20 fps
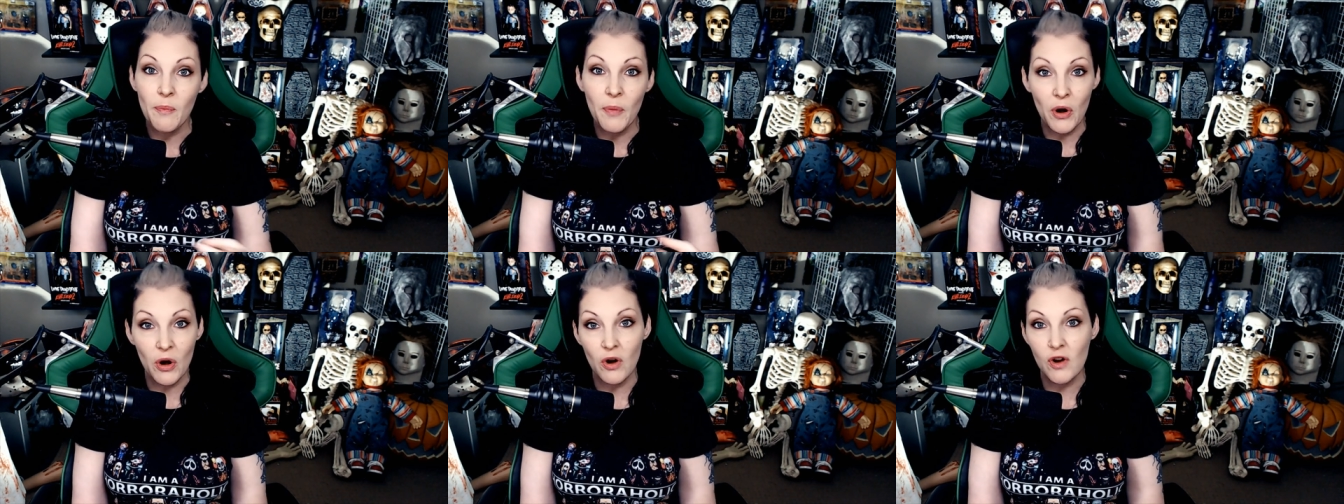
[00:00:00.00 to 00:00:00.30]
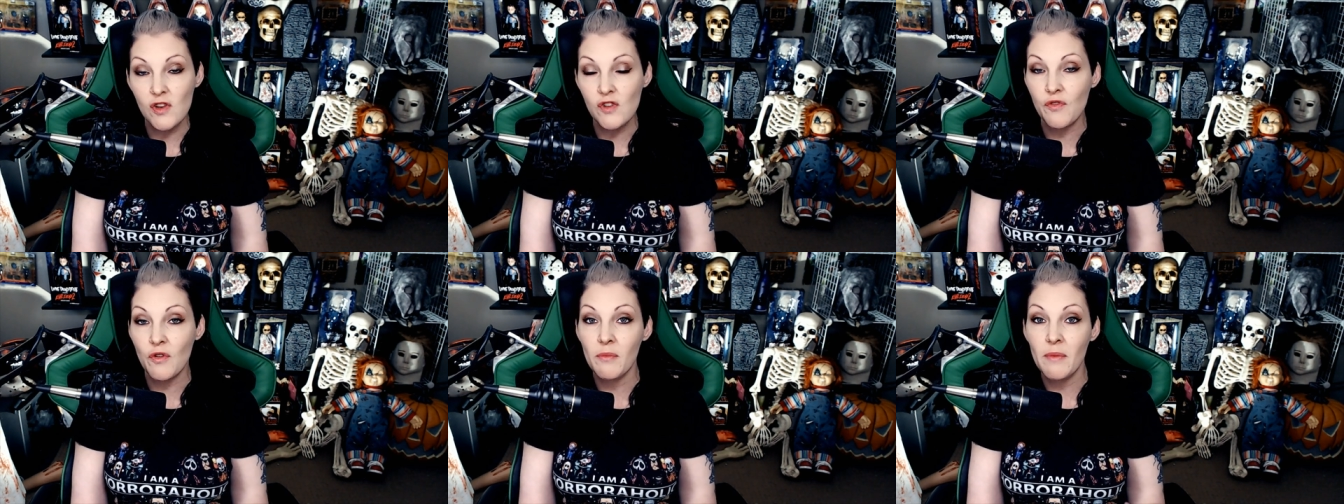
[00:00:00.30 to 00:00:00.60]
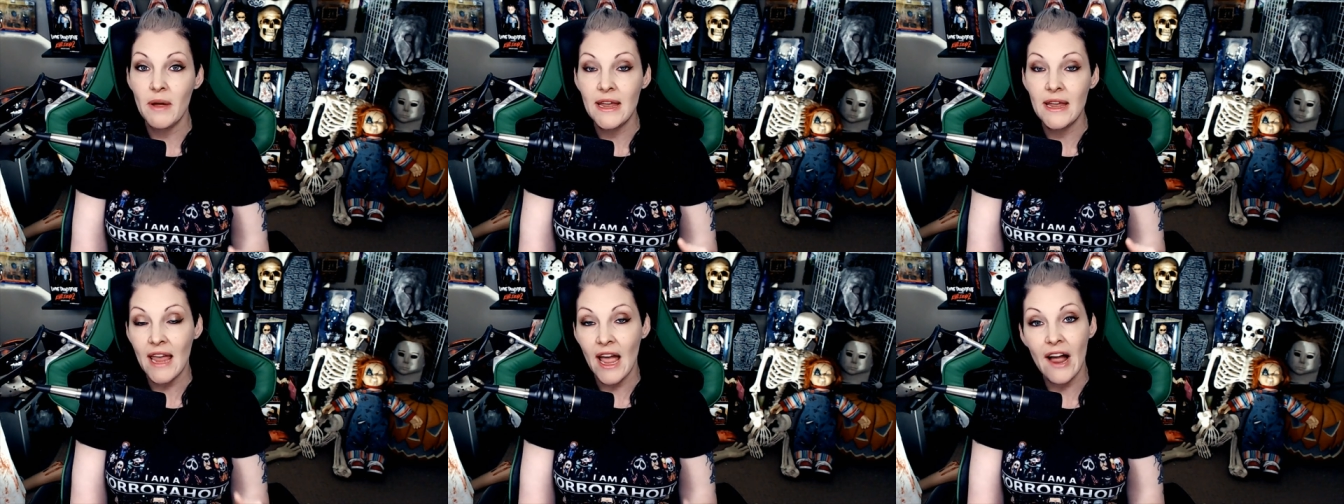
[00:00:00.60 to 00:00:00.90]
perks for
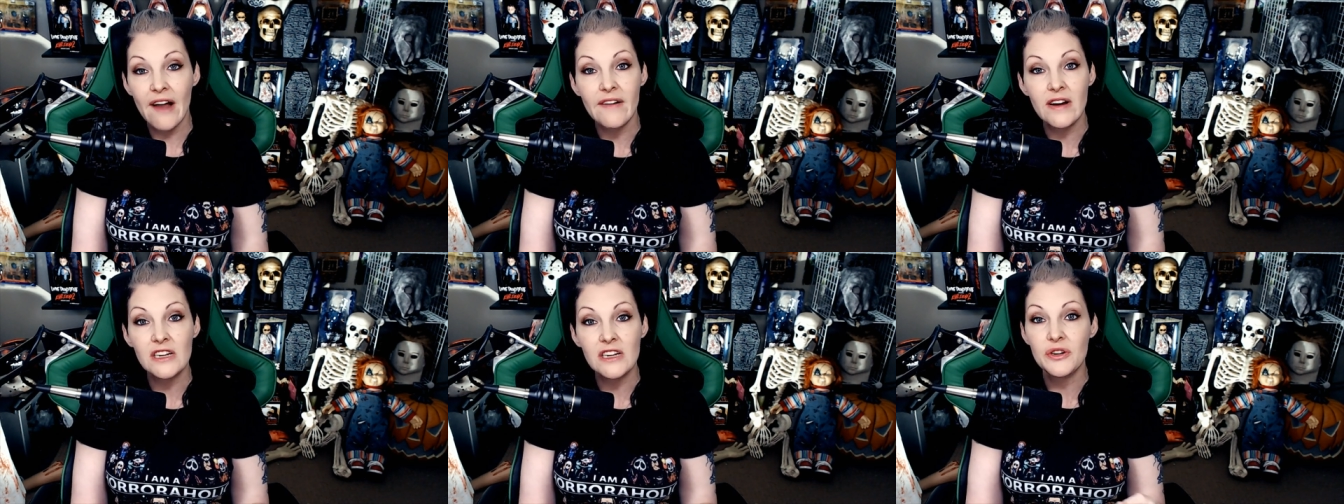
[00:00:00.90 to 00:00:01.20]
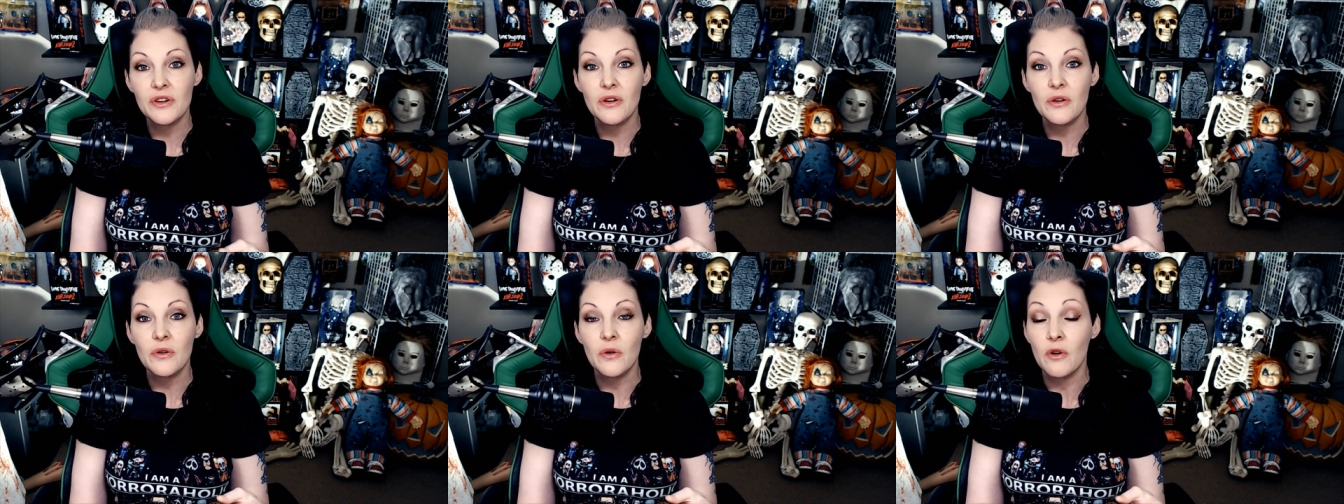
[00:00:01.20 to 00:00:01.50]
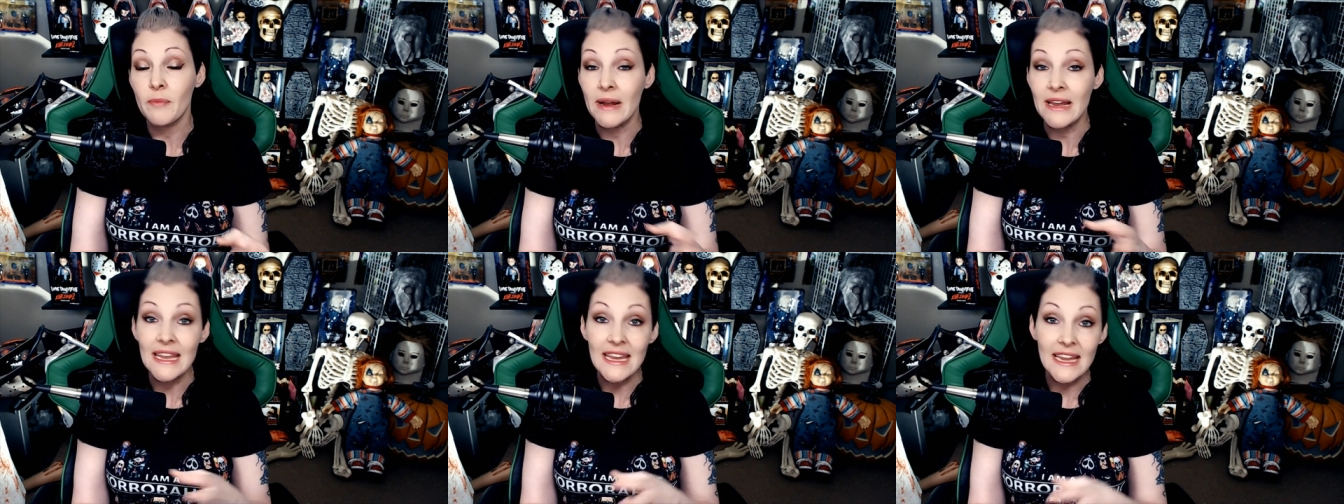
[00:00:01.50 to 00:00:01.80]
my character or
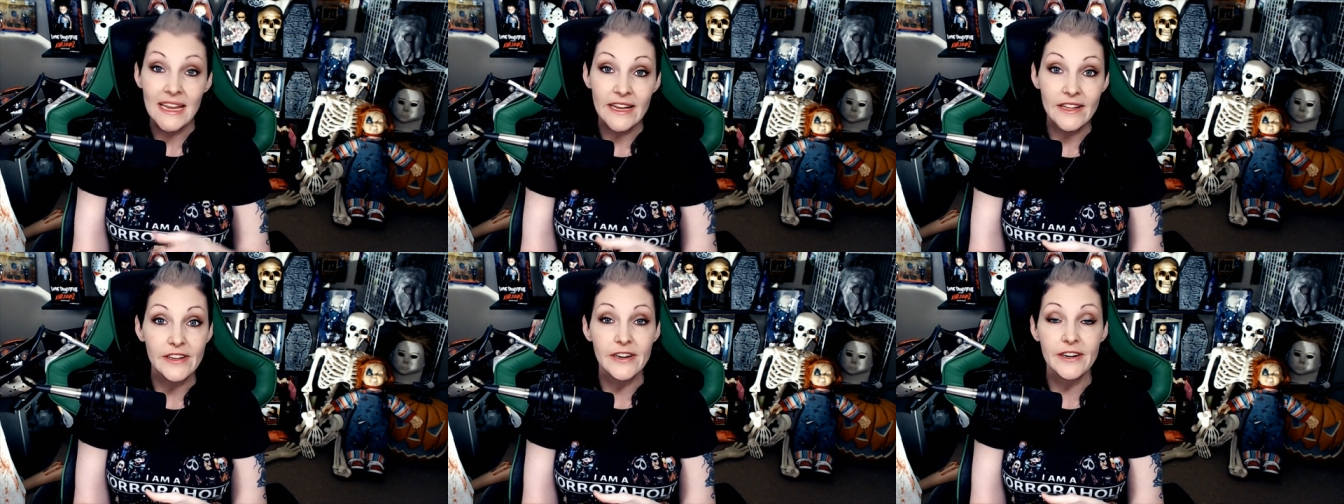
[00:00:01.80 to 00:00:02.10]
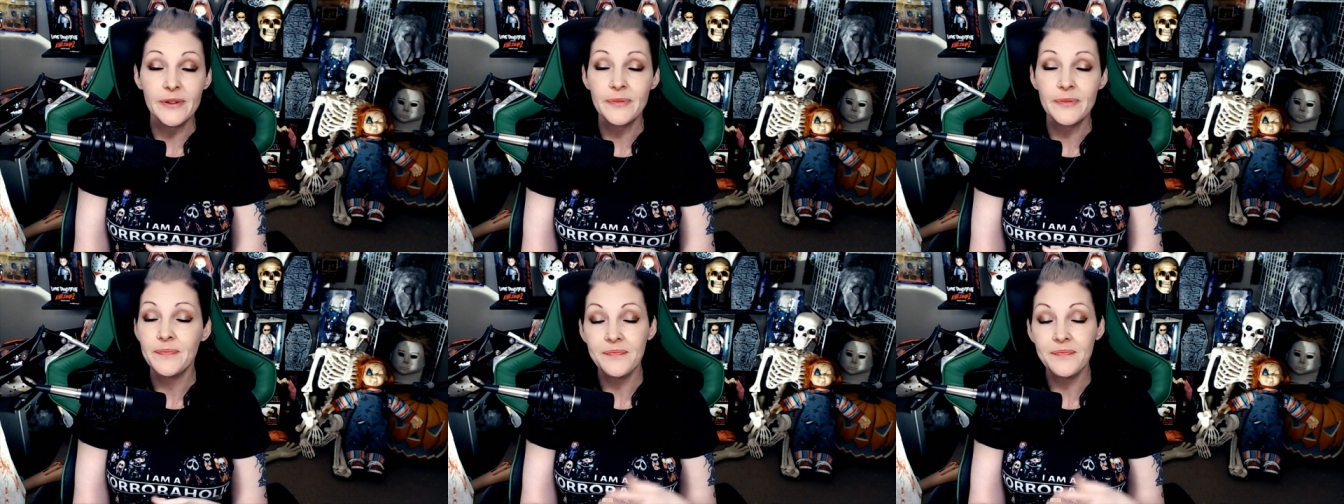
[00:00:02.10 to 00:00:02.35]
my killer.